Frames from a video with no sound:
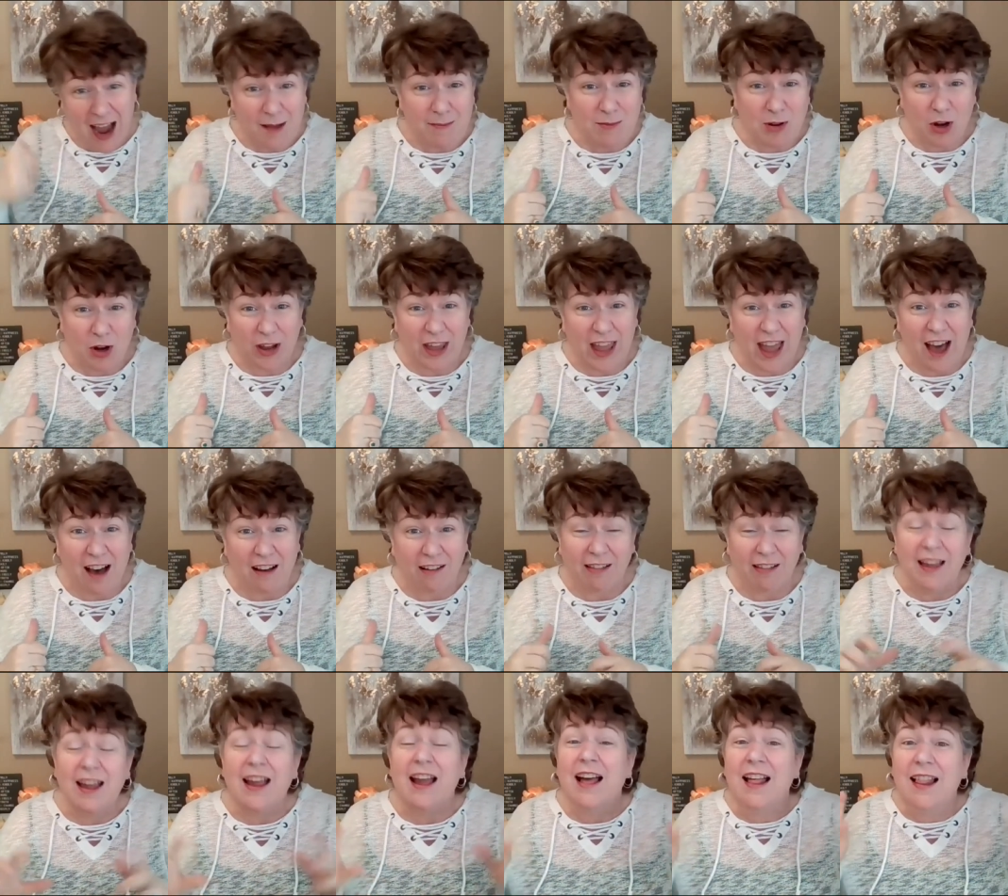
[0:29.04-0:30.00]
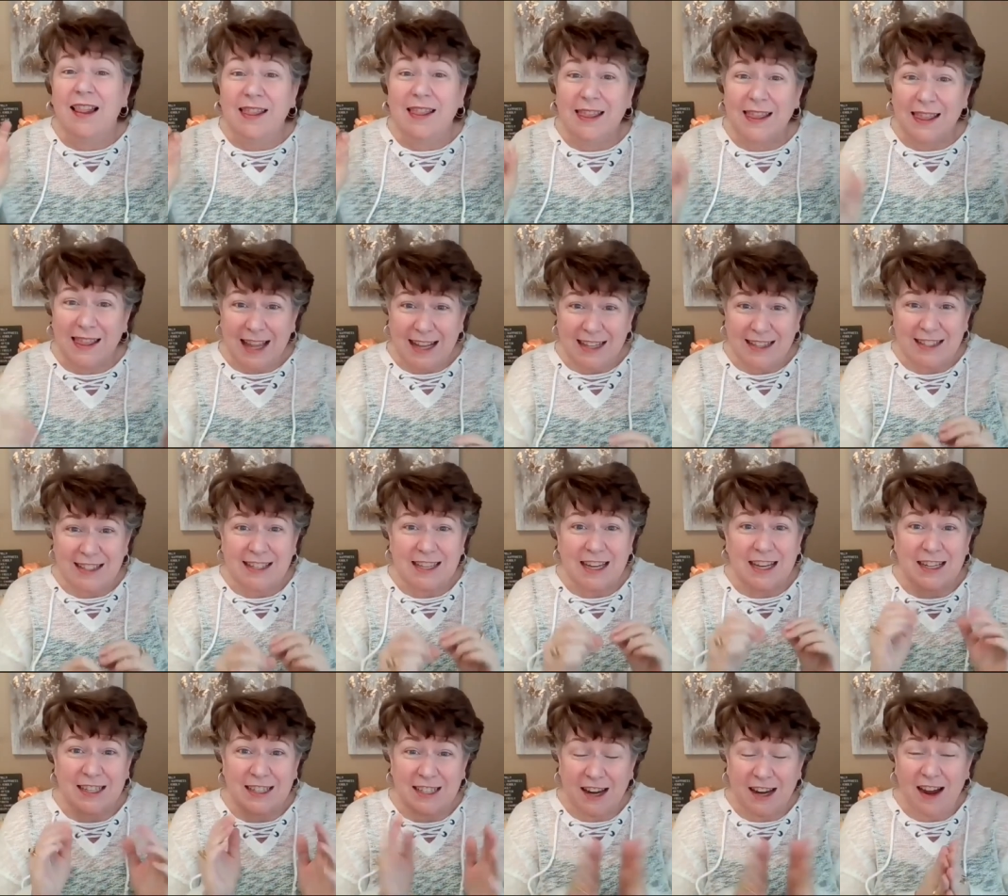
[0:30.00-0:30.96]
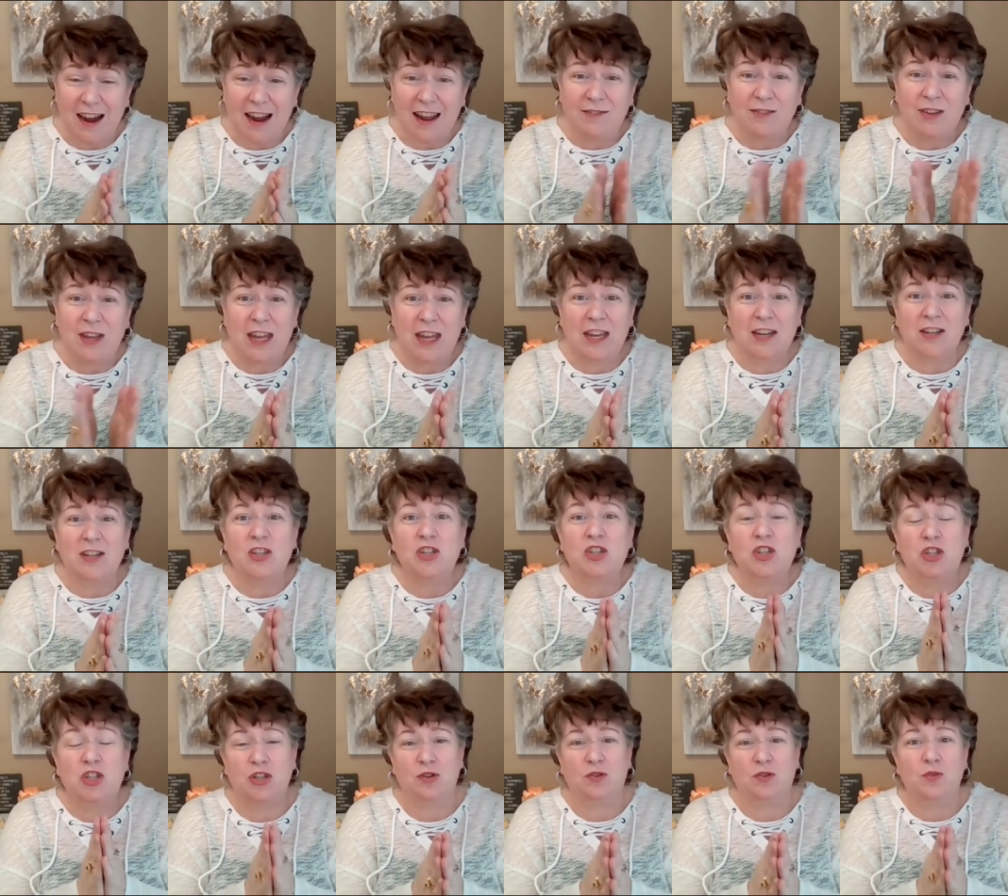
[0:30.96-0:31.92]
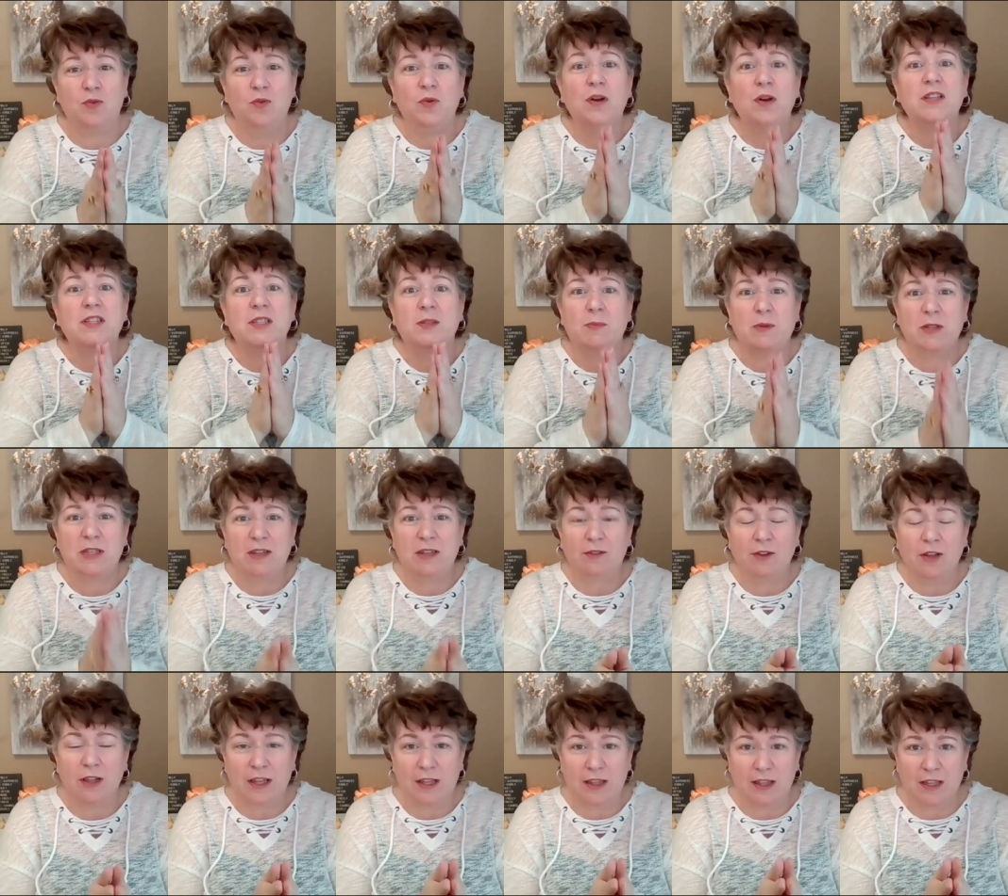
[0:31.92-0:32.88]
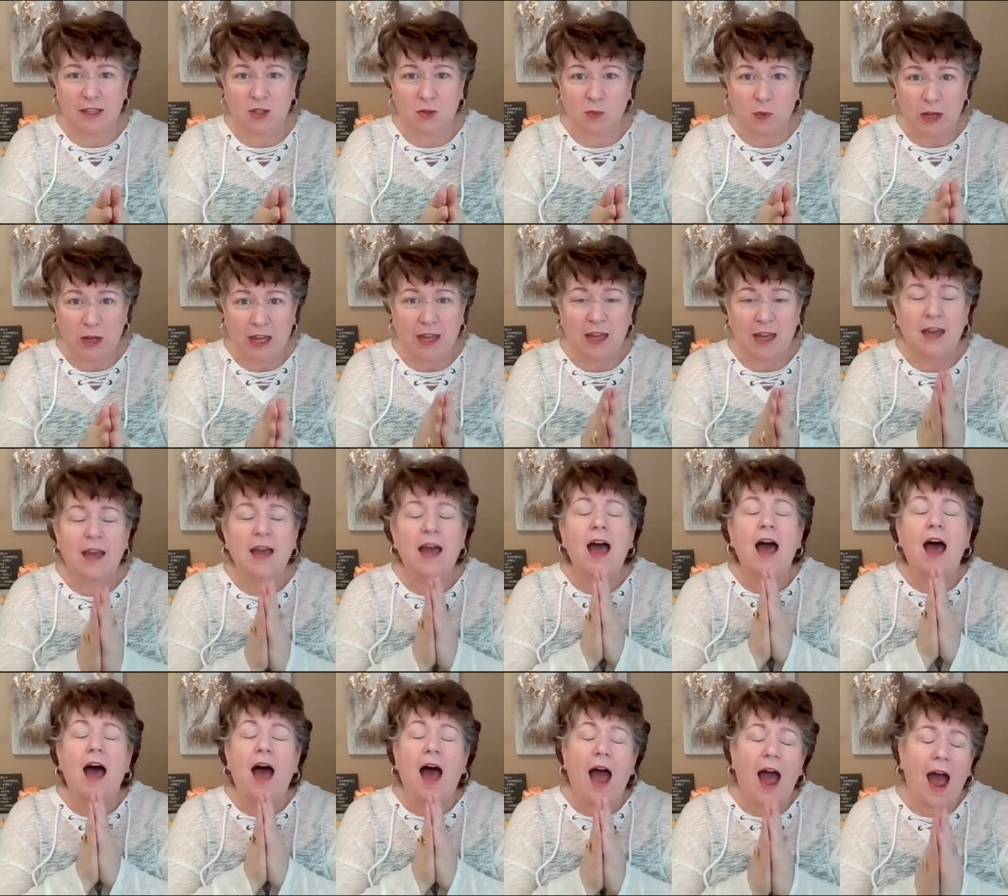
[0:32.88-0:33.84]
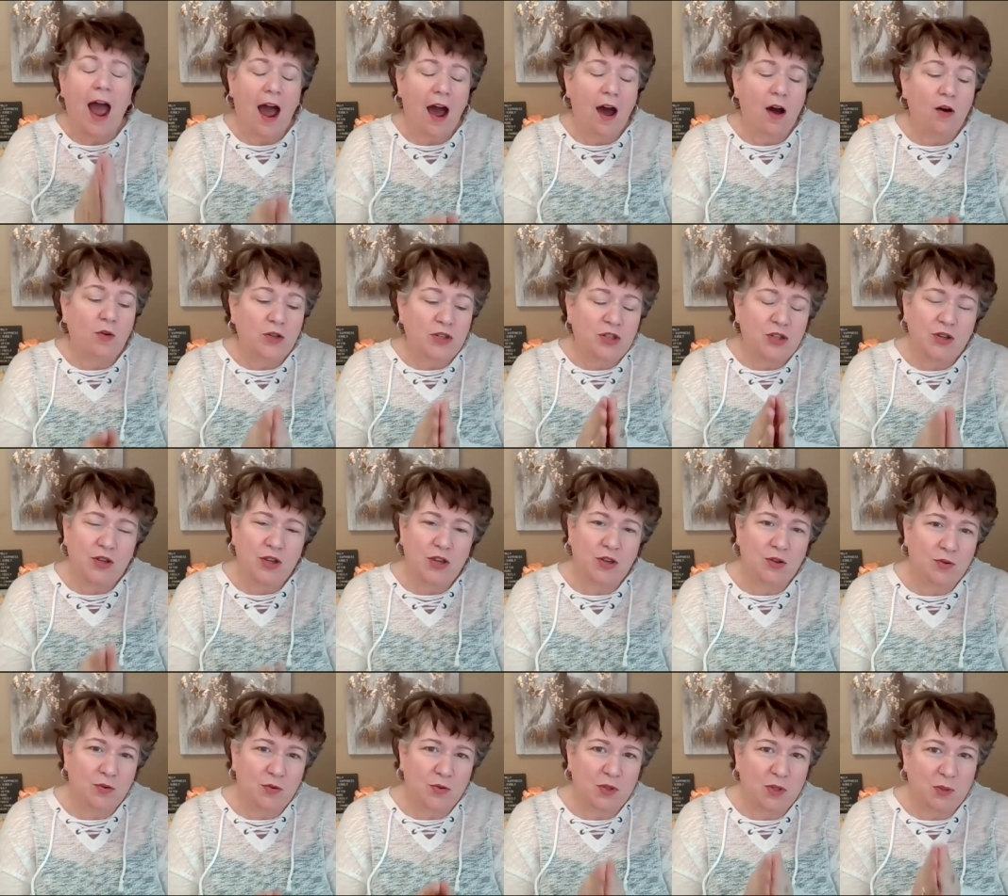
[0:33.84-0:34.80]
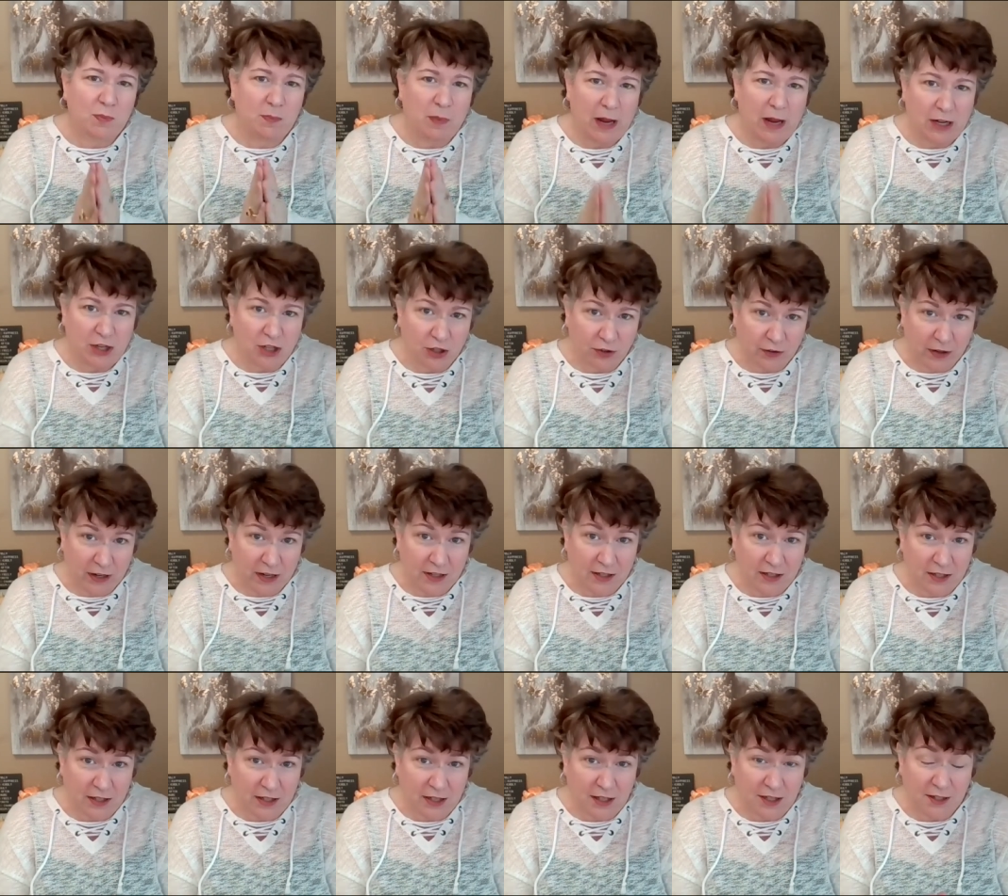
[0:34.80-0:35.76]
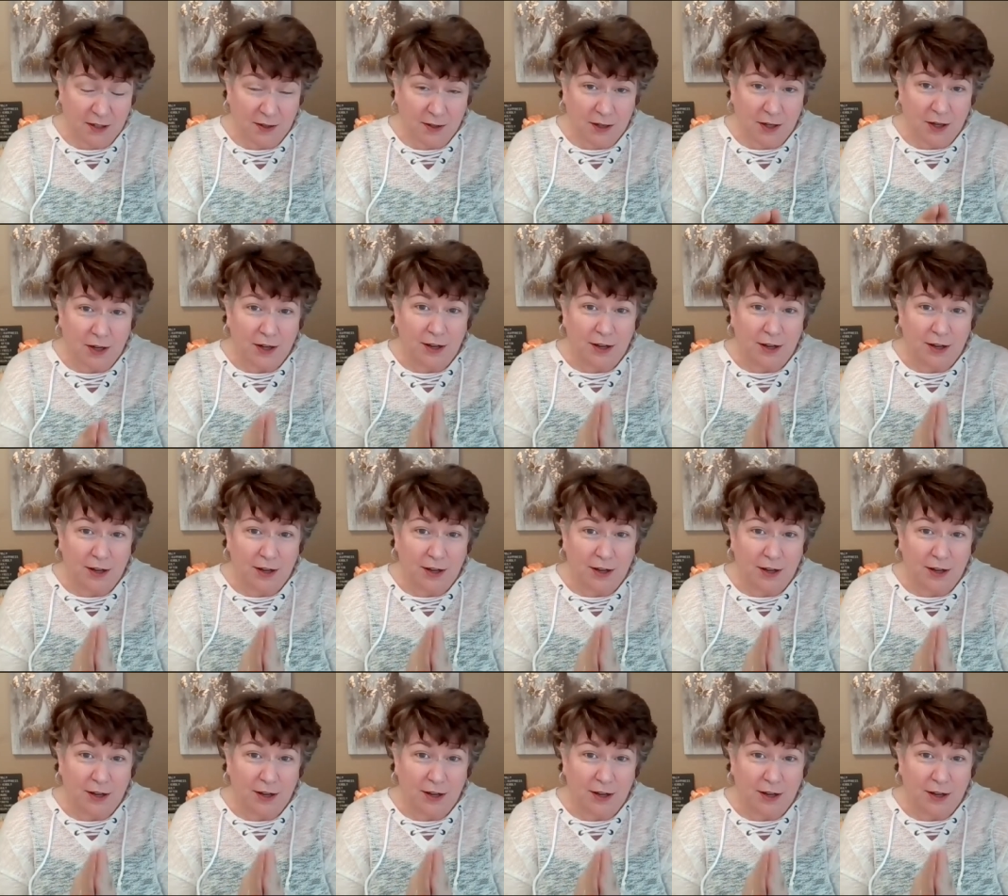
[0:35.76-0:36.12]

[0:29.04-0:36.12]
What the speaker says: I'm your gal. Let's dive into, specifically this week, how to use Pinterest